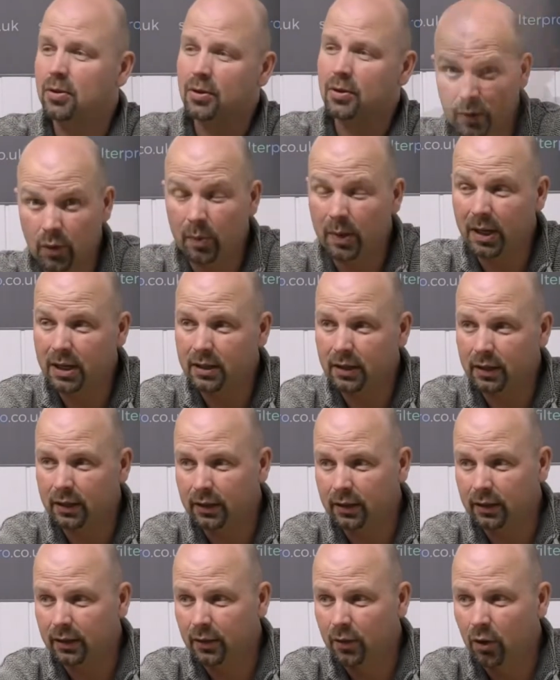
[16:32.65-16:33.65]
So
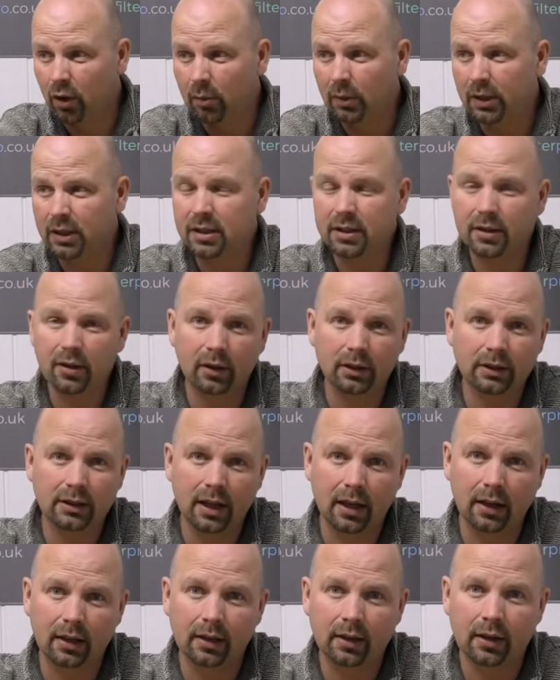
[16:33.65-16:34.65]
basically, normally stocked
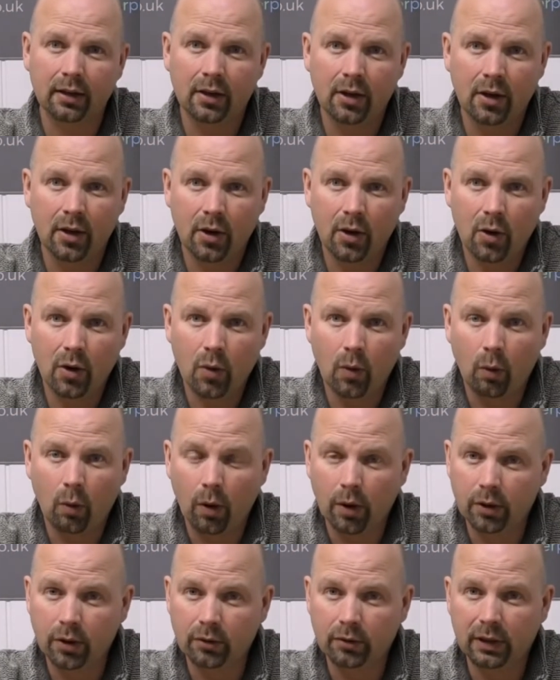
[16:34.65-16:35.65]
tank
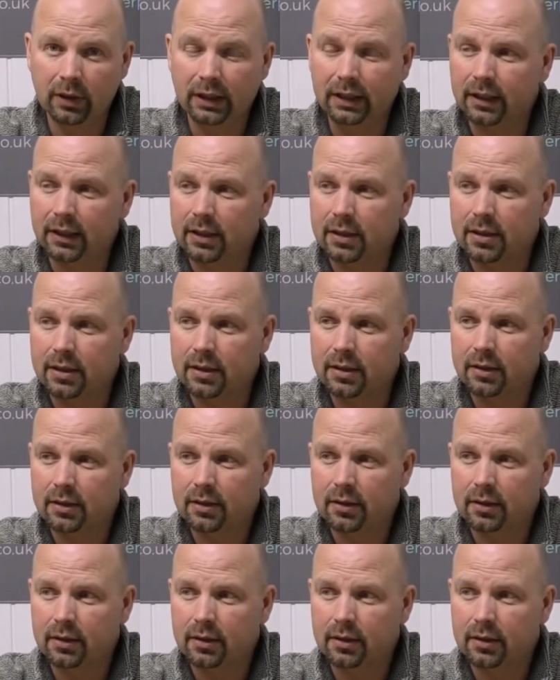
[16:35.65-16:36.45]
100 litres,